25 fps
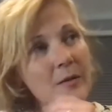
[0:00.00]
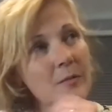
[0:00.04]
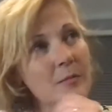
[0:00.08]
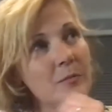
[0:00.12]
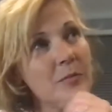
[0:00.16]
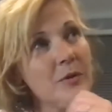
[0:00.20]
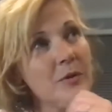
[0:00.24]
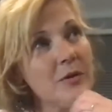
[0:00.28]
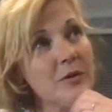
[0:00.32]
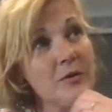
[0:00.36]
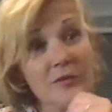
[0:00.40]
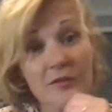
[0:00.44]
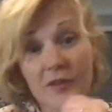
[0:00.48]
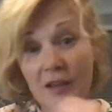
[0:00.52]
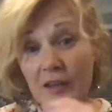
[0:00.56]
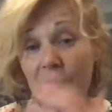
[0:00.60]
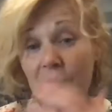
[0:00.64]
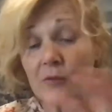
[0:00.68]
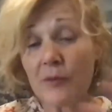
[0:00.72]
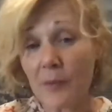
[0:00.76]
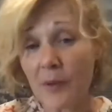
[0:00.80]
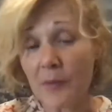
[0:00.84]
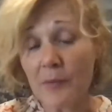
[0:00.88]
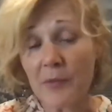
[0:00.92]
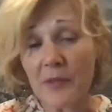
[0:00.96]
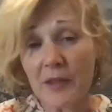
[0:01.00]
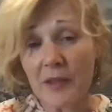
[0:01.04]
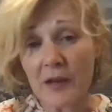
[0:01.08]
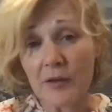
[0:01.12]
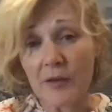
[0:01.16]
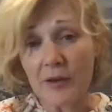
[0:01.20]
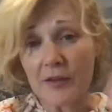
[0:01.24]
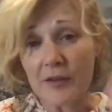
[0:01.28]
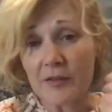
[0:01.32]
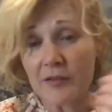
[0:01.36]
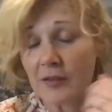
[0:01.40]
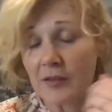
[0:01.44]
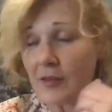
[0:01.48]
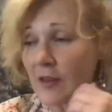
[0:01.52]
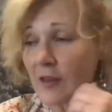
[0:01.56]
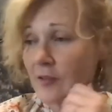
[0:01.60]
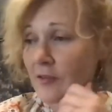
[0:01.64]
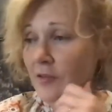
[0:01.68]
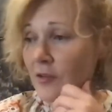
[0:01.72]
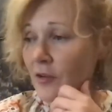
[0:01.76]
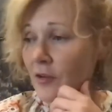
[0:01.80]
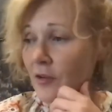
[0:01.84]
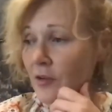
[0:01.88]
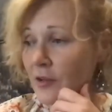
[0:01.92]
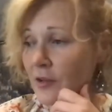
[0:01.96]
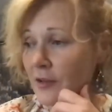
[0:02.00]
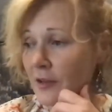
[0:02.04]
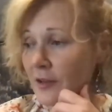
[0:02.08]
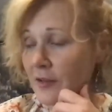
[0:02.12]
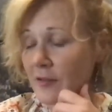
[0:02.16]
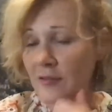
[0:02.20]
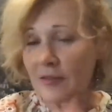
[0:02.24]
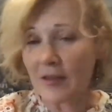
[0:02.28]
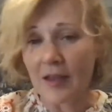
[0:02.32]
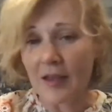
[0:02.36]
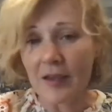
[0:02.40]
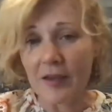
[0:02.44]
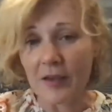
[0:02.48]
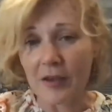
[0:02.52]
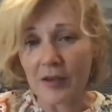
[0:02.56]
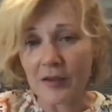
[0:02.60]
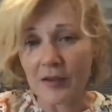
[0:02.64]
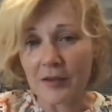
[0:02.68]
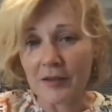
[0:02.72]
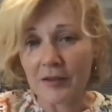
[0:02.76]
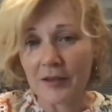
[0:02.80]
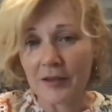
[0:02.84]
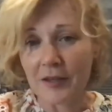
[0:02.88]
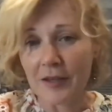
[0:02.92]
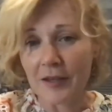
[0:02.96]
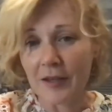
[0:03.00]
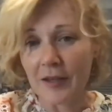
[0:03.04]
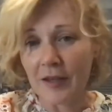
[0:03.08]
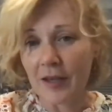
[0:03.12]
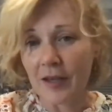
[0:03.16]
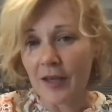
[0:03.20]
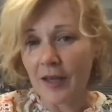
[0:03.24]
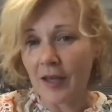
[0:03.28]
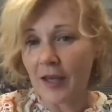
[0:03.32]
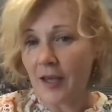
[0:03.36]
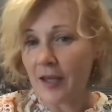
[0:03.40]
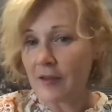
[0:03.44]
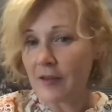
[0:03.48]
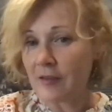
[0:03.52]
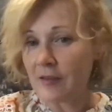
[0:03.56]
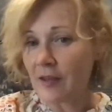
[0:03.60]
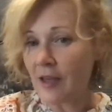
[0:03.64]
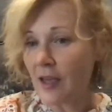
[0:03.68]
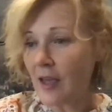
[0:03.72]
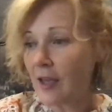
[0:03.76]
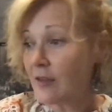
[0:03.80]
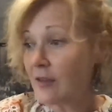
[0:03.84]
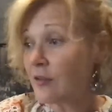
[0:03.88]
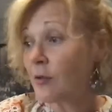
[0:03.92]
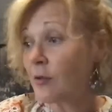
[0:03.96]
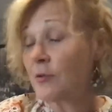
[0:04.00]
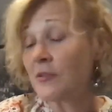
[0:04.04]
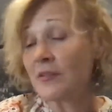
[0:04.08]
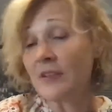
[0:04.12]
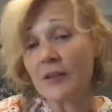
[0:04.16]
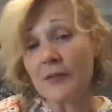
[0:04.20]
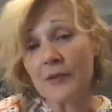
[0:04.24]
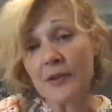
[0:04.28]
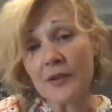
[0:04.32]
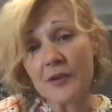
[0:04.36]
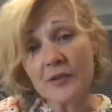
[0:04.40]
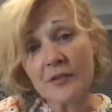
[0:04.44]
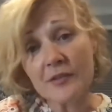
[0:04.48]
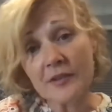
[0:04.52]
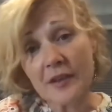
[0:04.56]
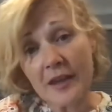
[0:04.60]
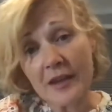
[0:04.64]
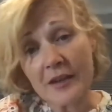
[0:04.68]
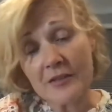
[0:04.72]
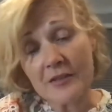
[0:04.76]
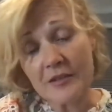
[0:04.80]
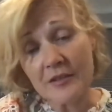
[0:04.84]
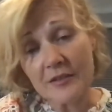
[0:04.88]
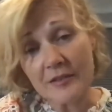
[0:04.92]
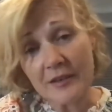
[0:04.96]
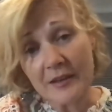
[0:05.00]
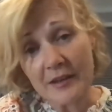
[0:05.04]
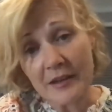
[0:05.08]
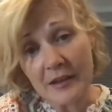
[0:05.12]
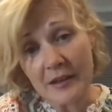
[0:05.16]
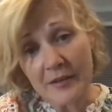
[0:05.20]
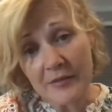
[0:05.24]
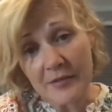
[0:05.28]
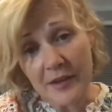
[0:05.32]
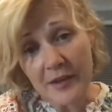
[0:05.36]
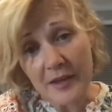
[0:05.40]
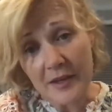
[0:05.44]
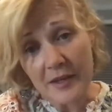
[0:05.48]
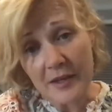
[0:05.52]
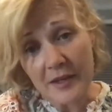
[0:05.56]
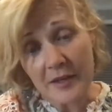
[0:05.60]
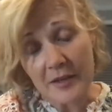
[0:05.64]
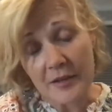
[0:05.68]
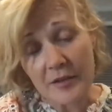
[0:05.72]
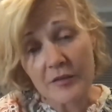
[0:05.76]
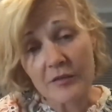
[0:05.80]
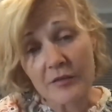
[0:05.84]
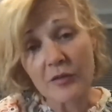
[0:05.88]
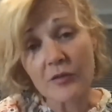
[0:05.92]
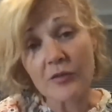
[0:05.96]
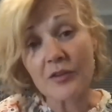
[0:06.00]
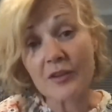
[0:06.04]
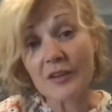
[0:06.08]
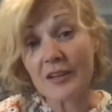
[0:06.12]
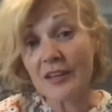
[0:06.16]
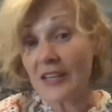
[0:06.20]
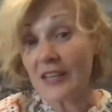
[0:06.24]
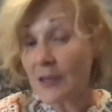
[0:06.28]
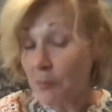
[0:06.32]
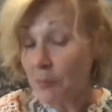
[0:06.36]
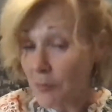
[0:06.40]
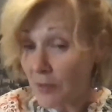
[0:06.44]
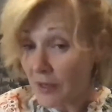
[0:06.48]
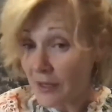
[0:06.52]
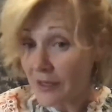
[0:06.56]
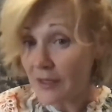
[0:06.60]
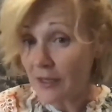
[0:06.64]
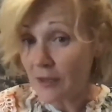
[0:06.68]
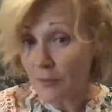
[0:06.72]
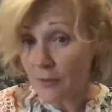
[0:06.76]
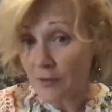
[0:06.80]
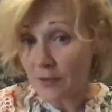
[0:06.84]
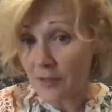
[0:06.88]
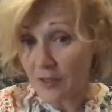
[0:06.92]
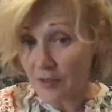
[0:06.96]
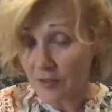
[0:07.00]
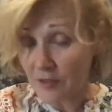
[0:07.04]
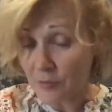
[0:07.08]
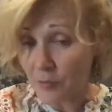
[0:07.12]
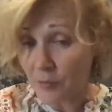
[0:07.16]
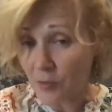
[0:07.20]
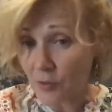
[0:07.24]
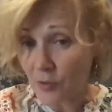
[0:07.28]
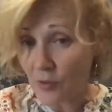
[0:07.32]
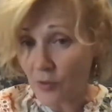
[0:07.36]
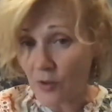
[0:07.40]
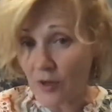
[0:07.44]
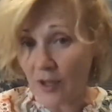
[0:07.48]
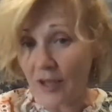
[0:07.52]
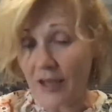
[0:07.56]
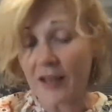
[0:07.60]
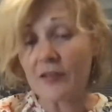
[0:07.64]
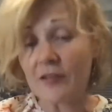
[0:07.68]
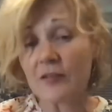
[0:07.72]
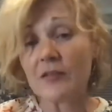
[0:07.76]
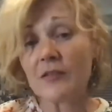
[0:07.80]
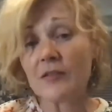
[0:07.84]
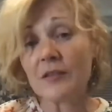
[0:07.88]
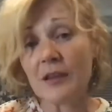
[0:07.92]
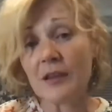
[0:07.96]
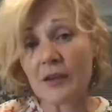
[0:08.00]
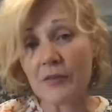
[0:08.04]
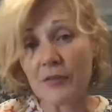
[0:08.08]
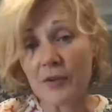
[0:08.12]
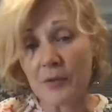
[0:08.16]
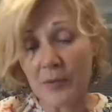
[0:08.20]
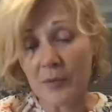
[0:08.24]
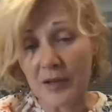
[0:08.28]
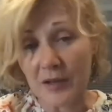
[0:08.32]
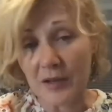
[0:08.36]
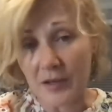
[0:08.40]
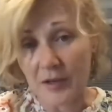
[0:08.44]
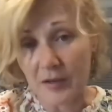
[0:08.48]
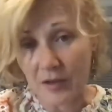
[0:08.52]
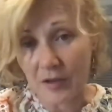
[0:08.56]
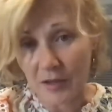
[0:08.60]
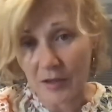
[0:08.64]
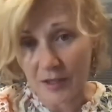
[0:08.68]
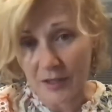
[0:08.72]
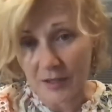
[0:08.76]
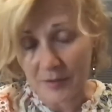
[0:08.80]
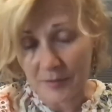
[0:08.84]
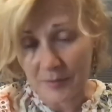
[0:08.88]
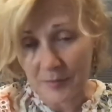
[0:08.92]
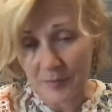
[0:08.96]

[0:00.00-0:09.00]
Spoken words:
because I could remember the lyrics to that song, and I sang it. And as I was leaving the stage, he said, "Leave that in." So to keep my gig with Les Paul, I had to sing every Monday night.